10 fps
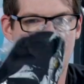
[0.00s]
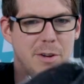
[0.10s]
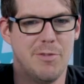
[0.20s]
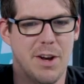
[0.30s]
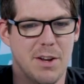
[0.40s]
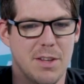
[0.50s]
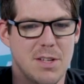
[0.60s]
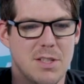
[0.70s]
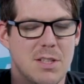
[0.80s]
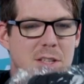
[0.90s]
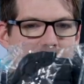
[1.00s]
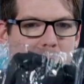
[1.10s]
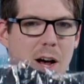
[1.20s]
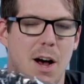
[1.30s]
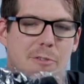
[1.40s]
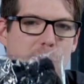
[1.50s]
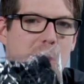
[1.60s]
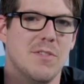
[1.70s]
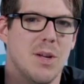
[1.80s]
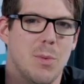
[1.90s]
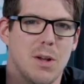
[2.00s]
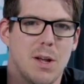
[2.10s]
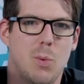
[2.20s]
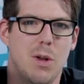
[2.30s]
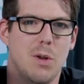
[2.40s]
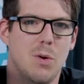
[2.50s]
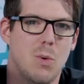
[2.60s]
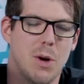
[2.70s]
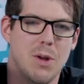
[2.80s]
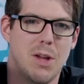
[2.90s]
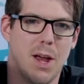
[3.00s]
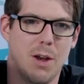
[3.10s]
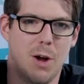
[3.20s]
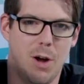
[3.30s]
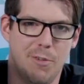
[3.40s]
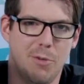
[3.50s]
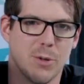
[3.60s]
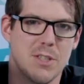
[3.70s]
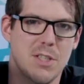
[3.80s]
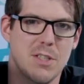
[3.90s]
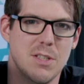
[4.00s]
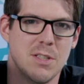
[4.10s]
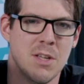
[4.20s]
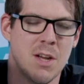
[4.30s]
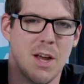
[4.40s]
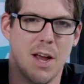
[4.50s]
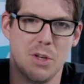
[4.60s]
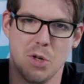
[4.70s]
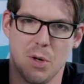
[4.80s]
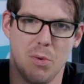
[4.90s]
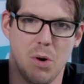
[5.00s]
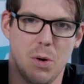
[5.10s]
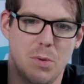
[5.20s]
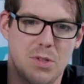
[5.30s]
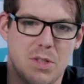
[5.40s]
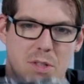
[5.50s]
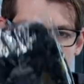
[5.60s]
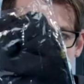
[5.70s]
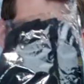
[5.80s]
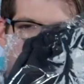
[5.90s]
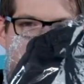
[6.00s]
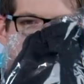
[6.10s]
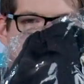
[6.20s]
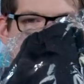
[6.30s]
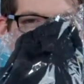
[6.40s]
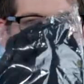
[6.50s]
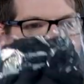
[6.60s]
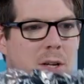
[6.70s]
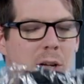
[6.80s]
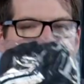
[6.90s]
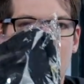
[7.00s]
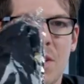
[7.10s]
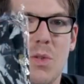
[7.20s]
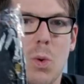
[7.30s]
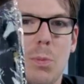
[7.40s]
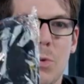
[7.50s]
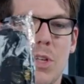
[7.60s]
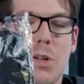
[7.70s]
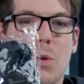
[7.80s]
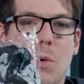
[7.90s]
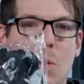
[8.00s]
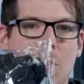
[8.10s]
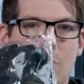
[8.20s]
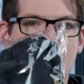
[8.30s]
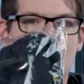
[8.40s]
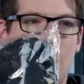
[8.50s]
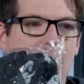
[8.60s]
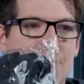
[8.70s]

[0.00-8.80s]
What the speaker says: big fan of these. If you live somewhere like we do, where you get all 4 seasons and dirty roads come with the winter, these will protect your coilovers in all